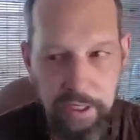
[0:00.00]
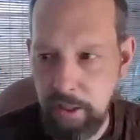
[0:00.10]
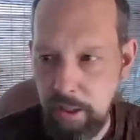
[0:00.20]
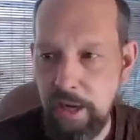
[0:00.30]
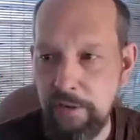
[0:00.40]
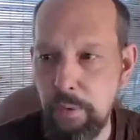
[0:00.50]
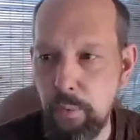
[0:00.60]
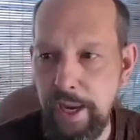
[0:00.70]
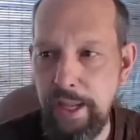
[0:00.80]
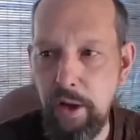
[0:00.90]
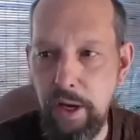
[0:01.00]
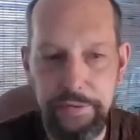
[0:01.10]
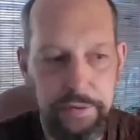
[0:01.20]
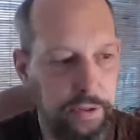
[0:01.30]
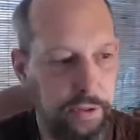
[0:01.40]
And a lot of weight
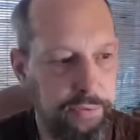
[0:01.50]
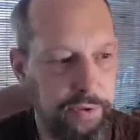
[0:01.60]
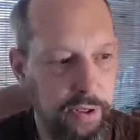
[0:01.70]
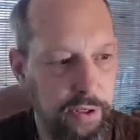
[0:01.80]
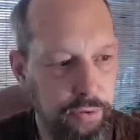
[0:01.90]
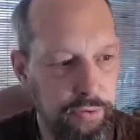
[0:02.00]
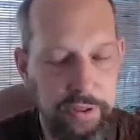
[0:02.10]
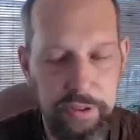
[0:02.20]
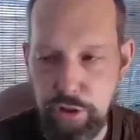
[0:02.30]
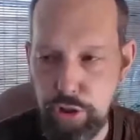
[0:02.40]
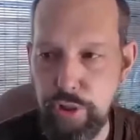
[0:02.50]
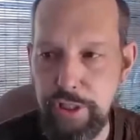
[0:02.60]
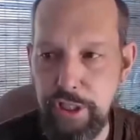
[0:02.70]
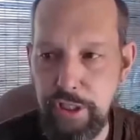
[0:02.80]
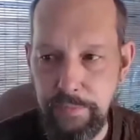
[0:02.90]
loss herbs are using
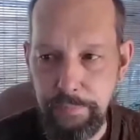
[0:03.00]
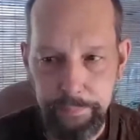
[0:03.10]
astringent